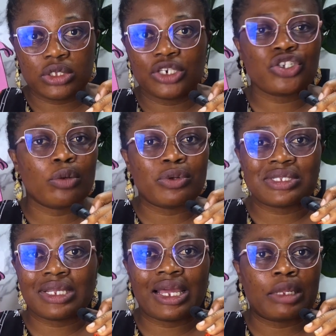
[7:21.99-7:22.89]
they just come on
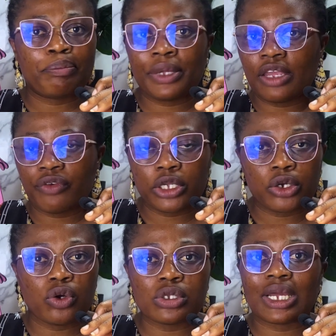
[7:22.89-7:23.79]
Sellar, they pay for the
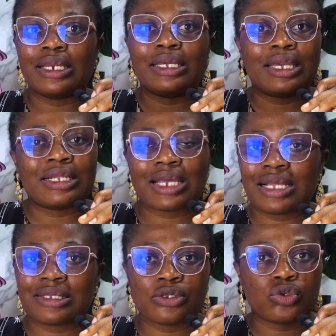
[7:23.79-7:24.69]
course and they get
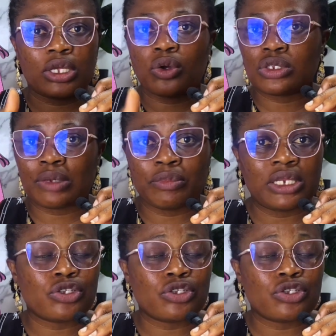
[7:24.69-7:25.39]
access to the course immediately.